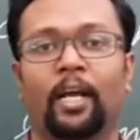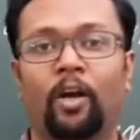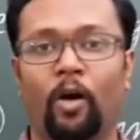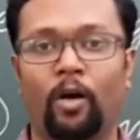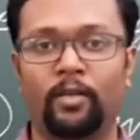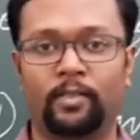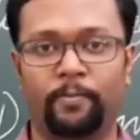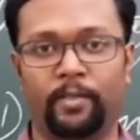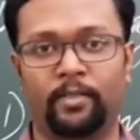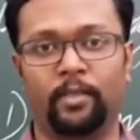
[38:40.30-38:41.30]
quartz
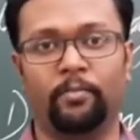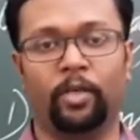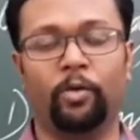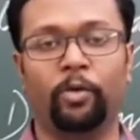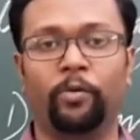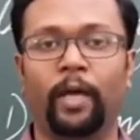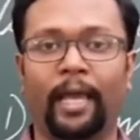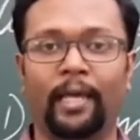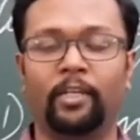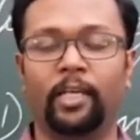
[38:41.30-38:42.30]
prism,
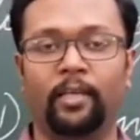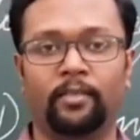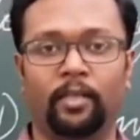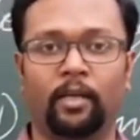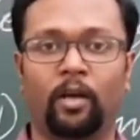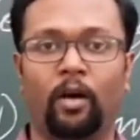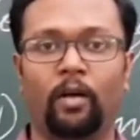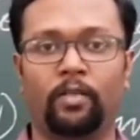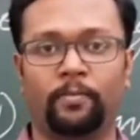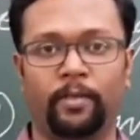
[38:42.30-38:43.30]
Q-U-A-R-T-Z,
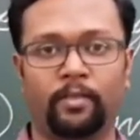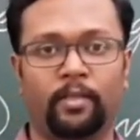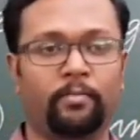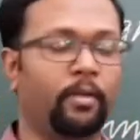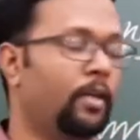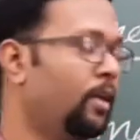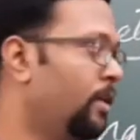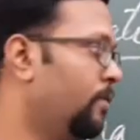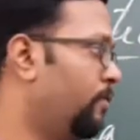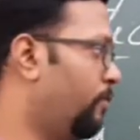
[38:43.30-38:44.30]
quartz prism.
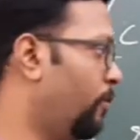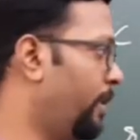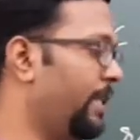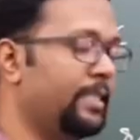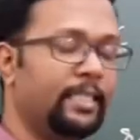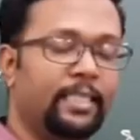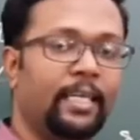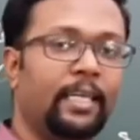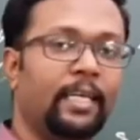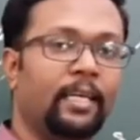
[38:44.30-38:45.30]
For
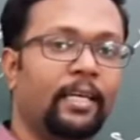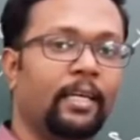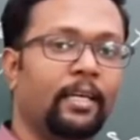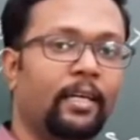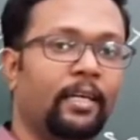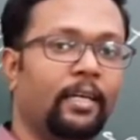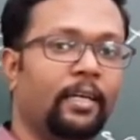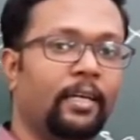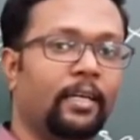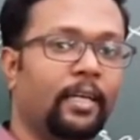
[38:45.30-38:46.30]
detecting
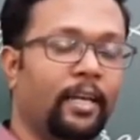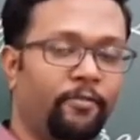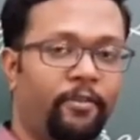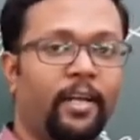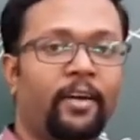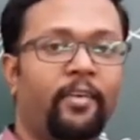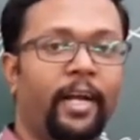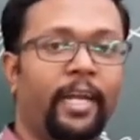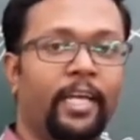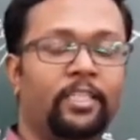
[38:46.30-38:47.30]
infrared
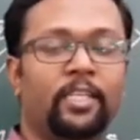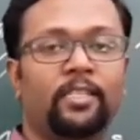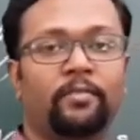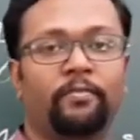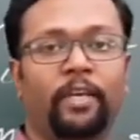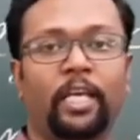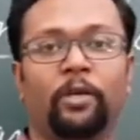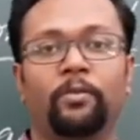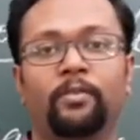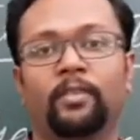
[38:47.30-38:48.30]
radiations, we
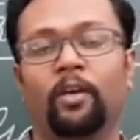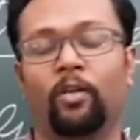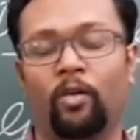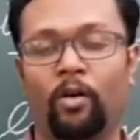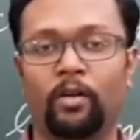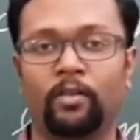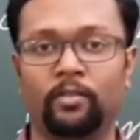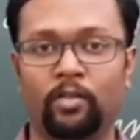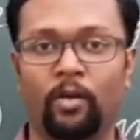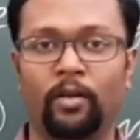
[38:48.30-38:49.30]
use rock
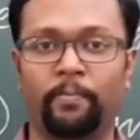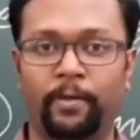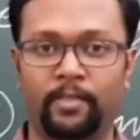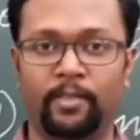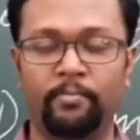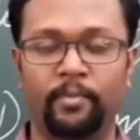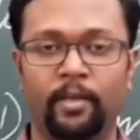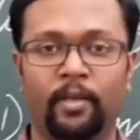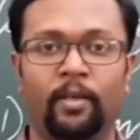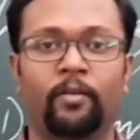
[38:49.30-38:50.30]
salt prism.
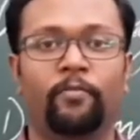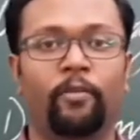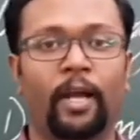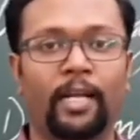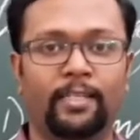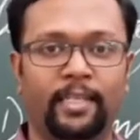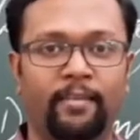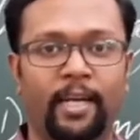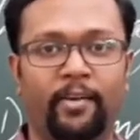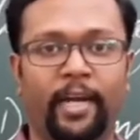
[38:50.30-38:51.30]
For
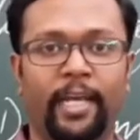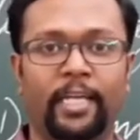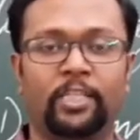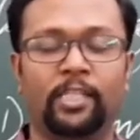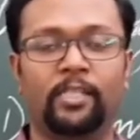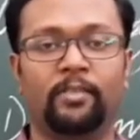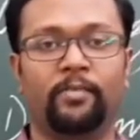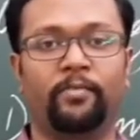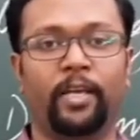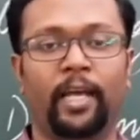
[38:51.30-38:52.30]
ultraviolet radiations,
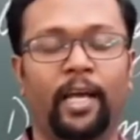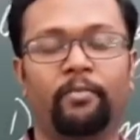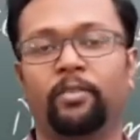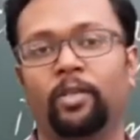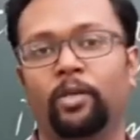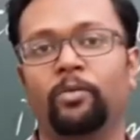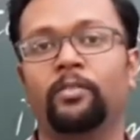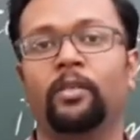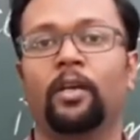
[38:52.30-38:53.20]
we have to use